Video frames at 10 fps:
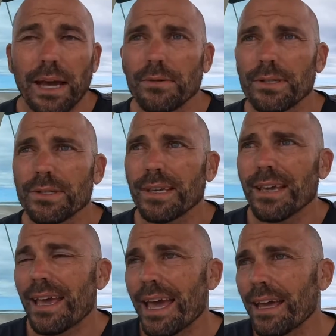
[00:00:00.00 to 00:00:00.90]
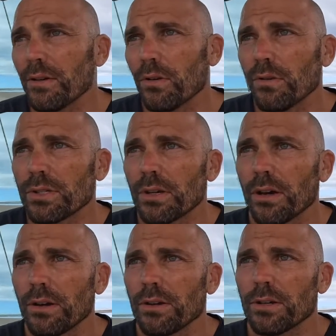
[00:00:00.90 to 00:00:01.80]
backwards, and
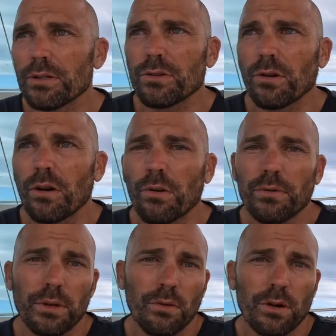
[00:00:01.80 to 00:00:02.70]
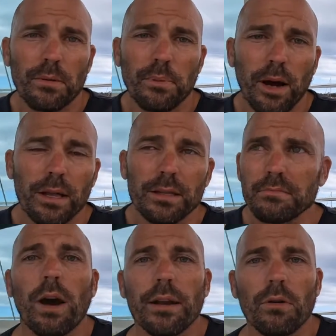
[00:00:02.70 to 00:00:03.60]
also control the autopilot
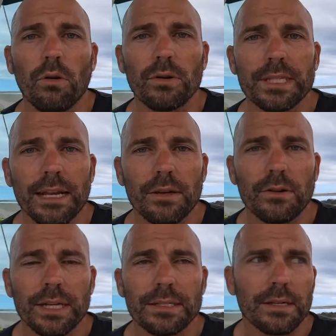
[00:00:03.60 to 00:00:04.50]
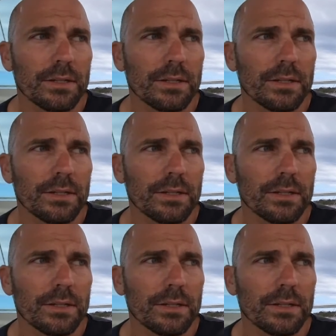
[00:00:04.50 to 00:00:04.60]
1 or 10 degrees at a